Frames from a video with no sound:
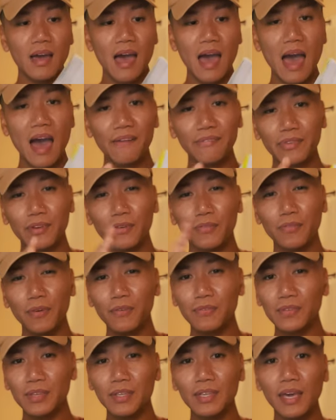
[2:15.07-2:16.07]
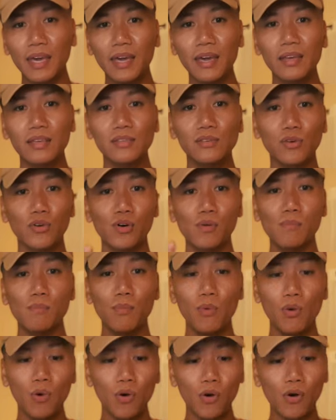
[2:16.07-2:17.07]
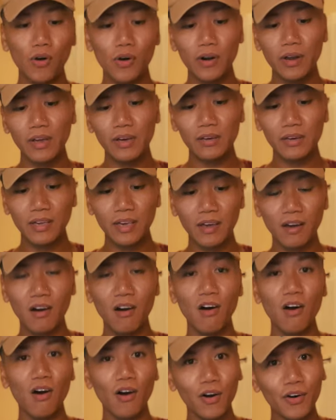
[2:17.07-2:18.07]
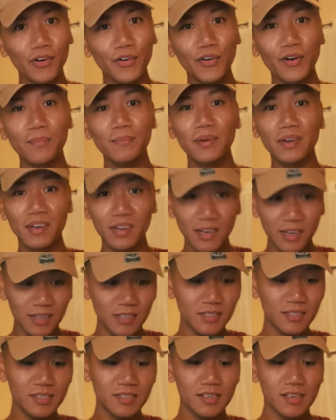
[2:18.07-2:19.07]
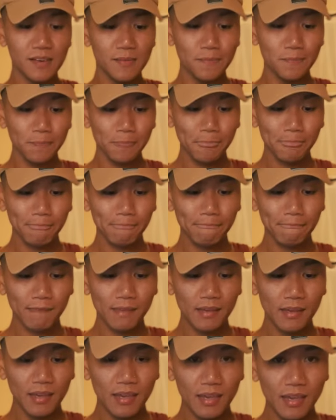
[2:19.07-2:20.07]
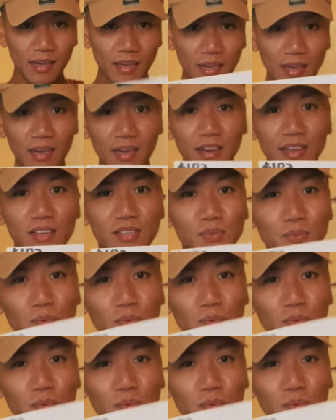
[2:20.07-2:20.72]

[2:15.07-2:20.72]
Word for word: after 50 days or more, it'll get harder because it is